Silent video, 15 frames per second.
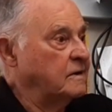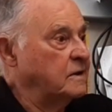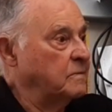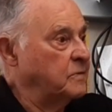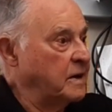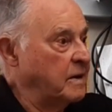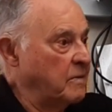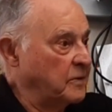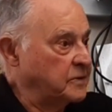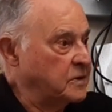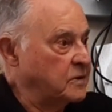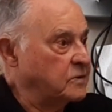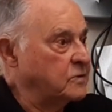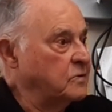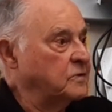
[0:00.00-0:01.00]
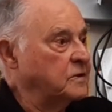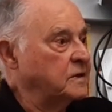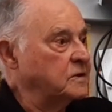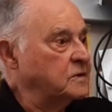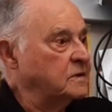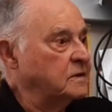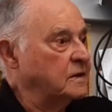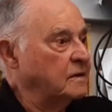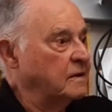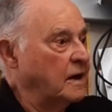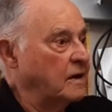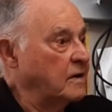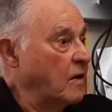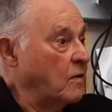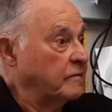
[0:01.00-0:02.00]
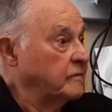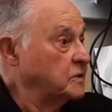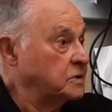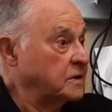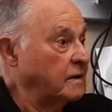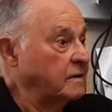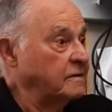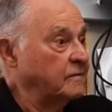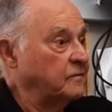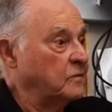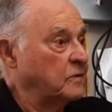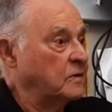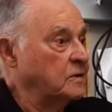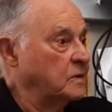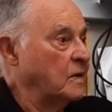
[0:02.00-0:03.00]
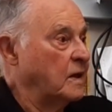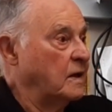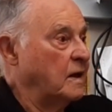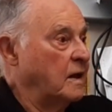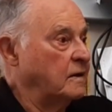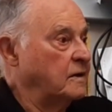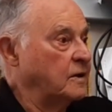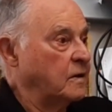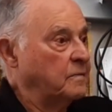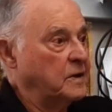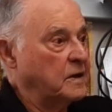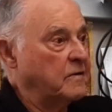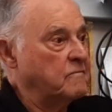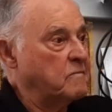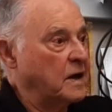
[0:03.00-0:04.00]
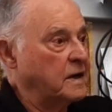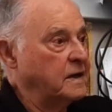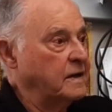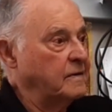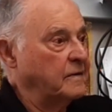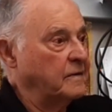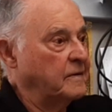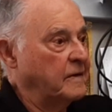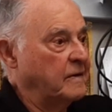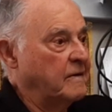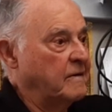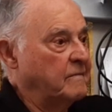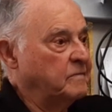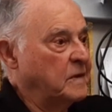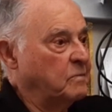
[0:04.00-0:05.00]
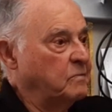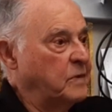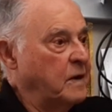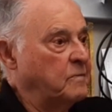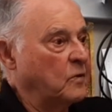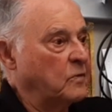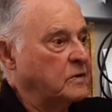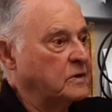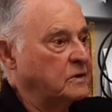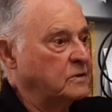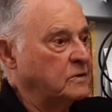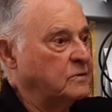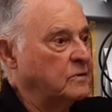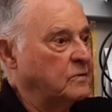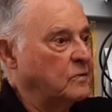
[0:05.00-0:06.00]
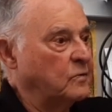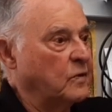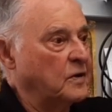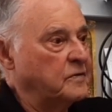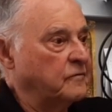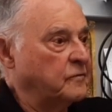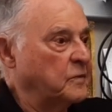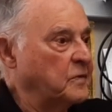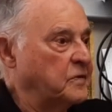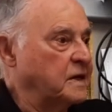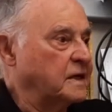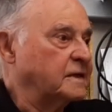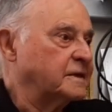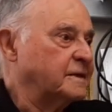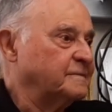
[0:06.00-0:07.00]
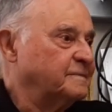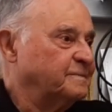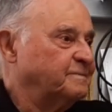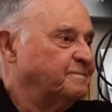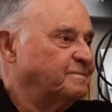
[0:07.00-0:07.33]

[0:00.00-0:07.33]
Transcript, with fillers: to be able to do this. And all of a sudden, for a little bit of money, people could do wonderful things.